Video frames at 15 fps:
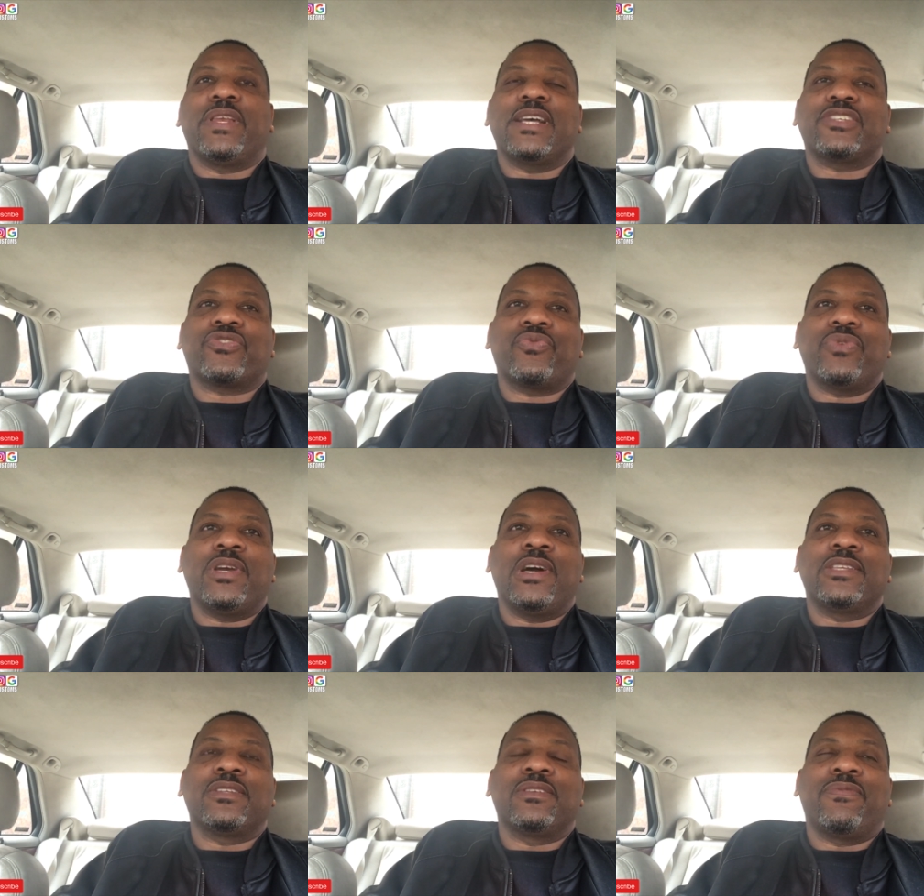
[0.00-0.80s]
that's
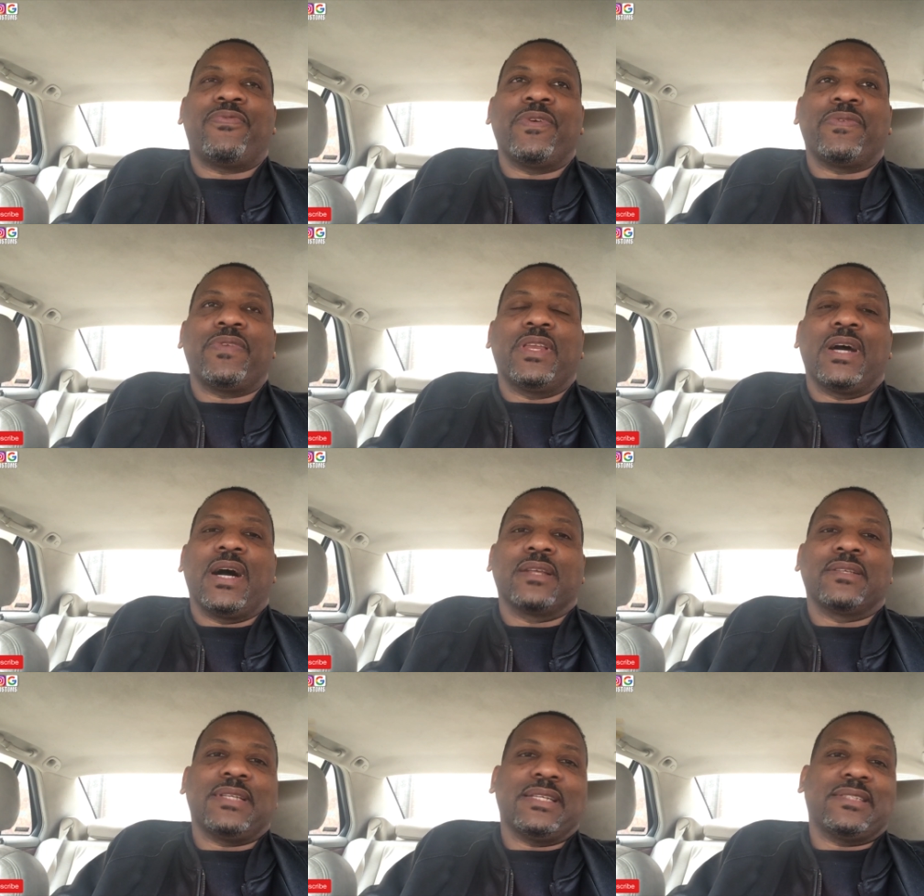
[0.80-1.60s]

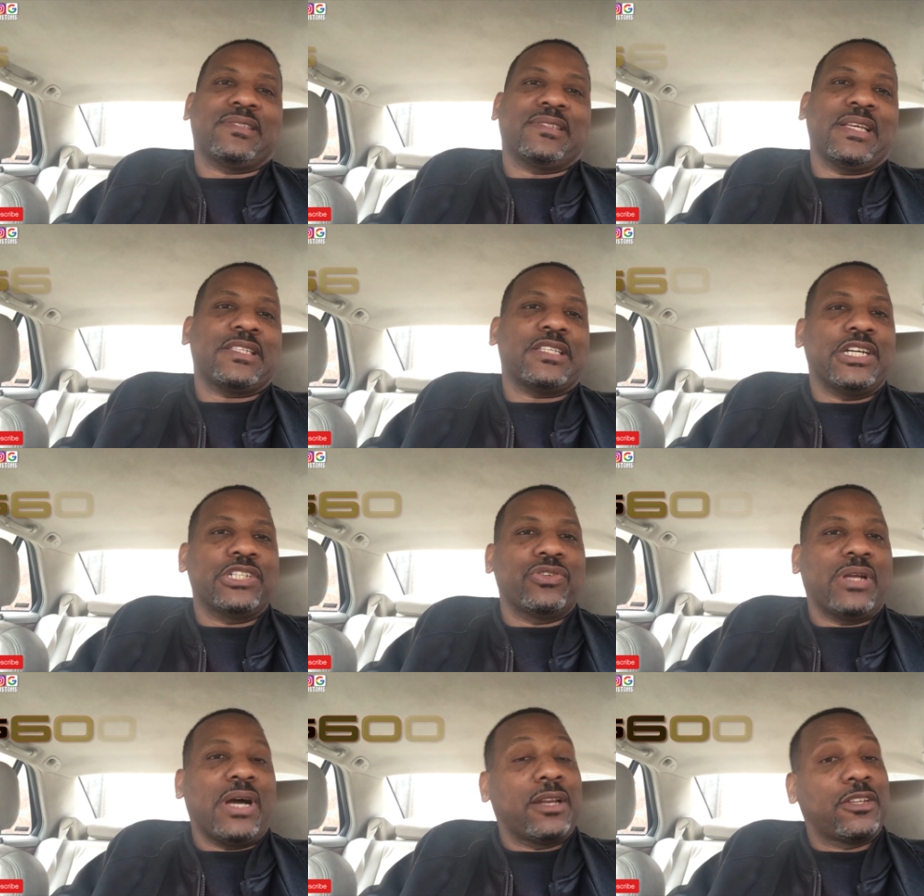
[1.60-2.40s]
$350. That's
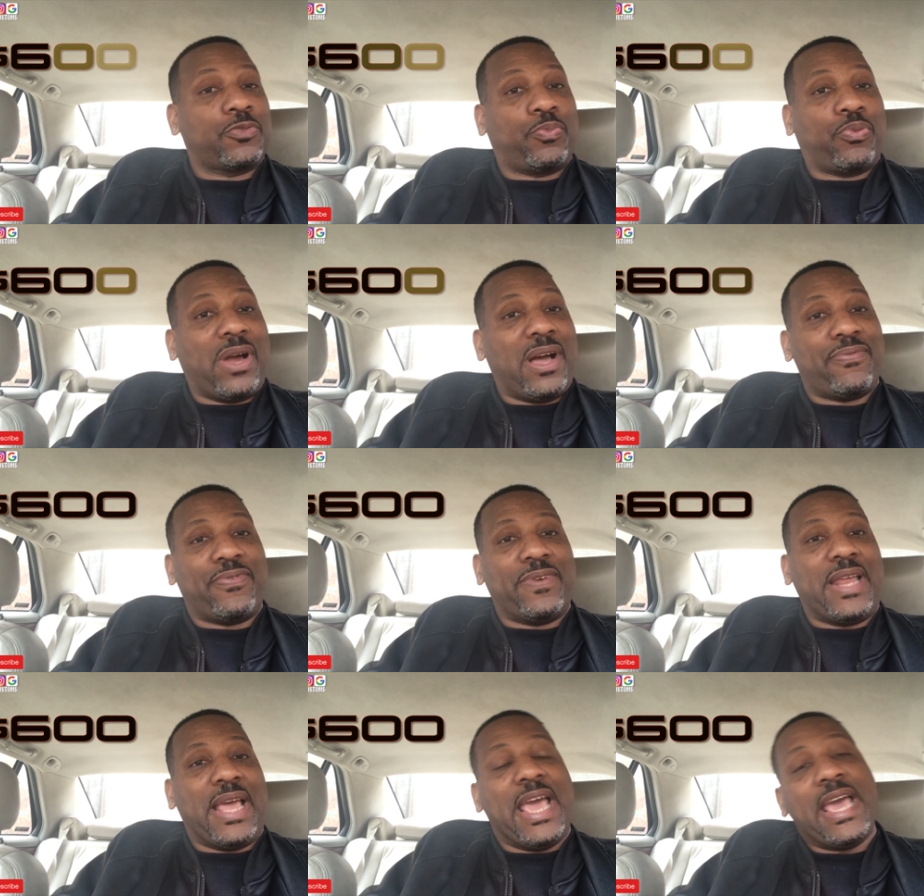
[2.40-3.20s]
$600
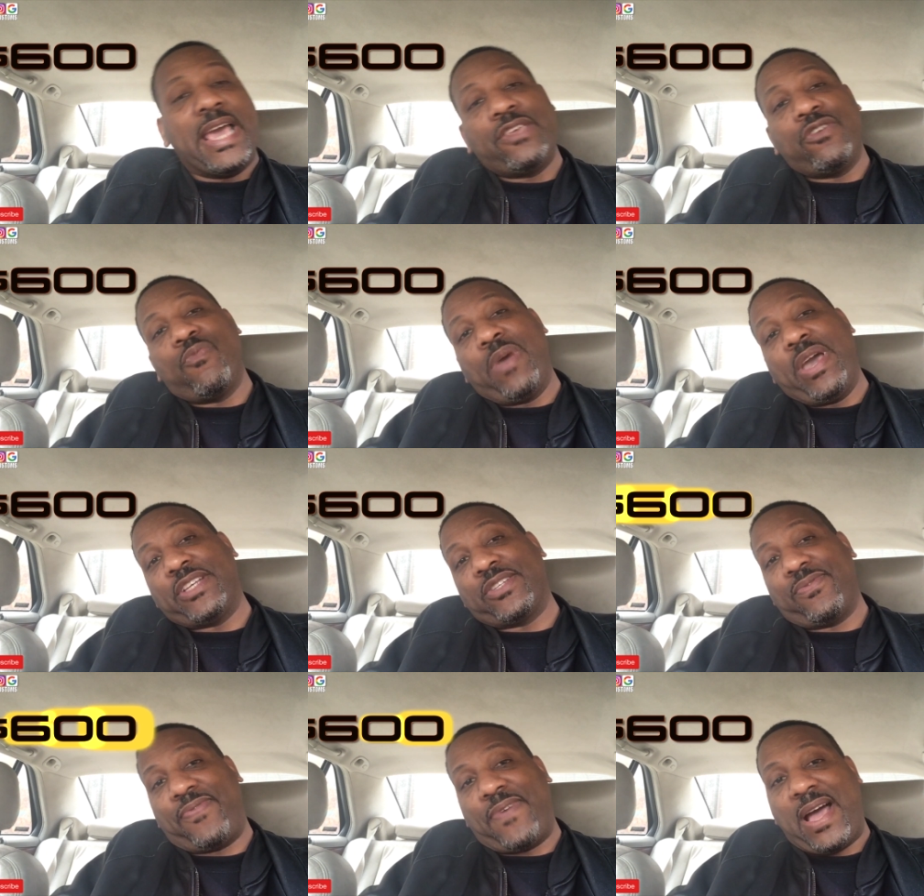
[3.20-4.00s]
profit, and you made
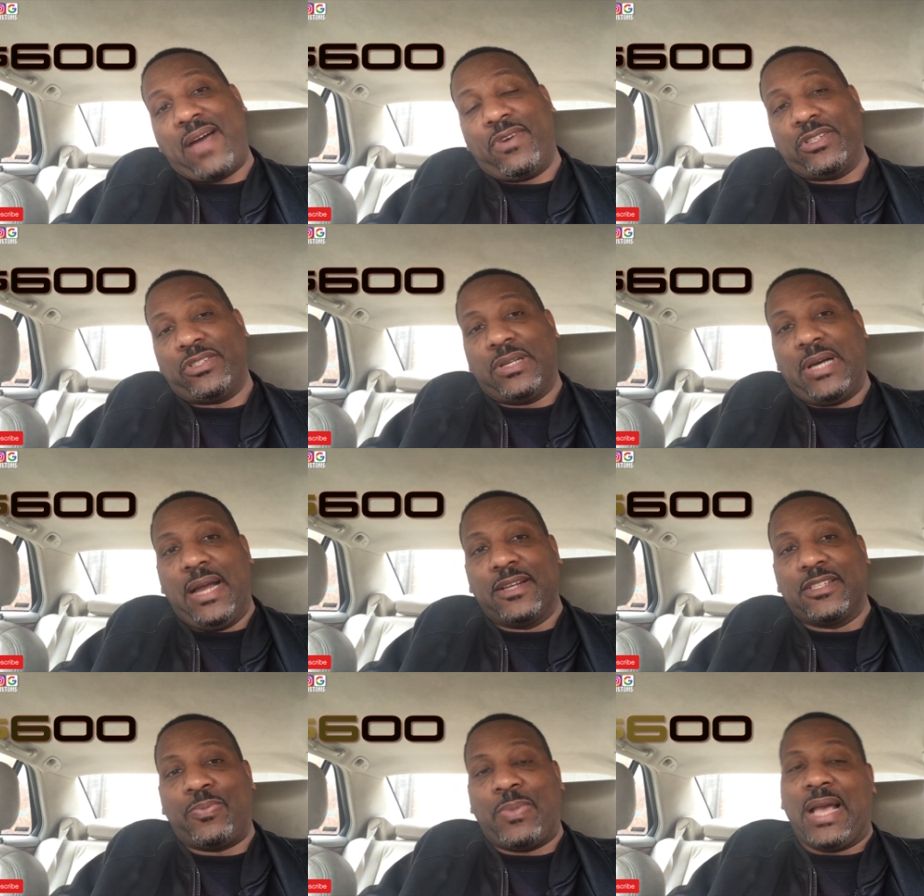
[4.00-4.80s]
your
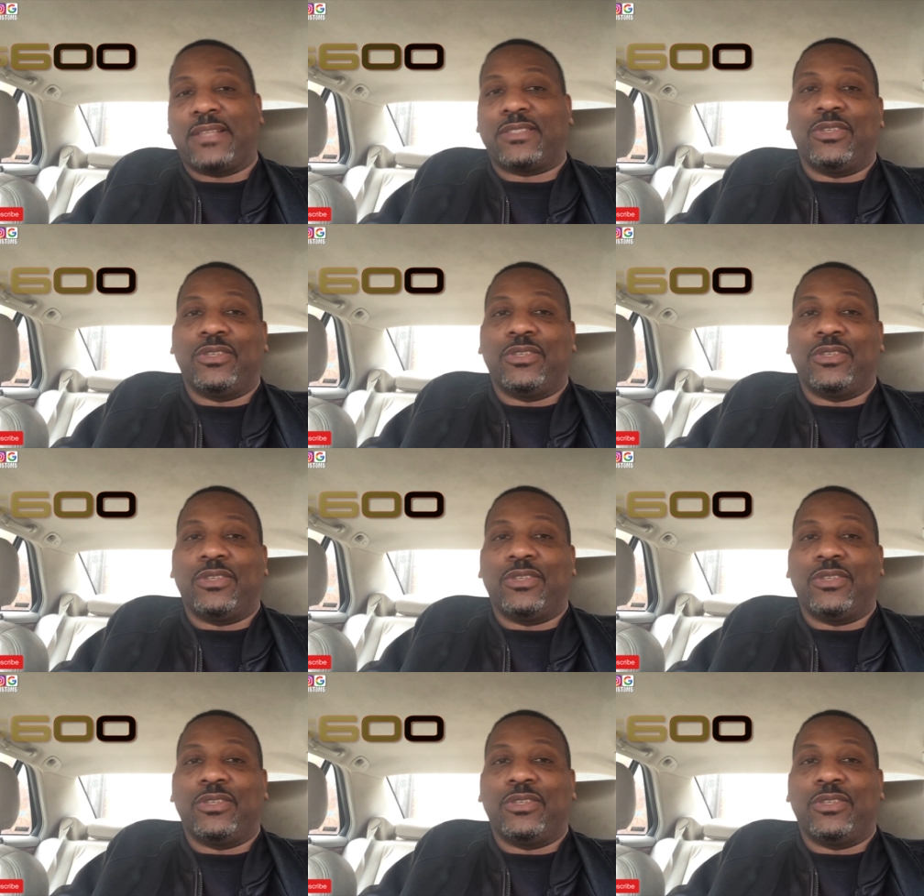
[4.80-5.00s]
$500 back.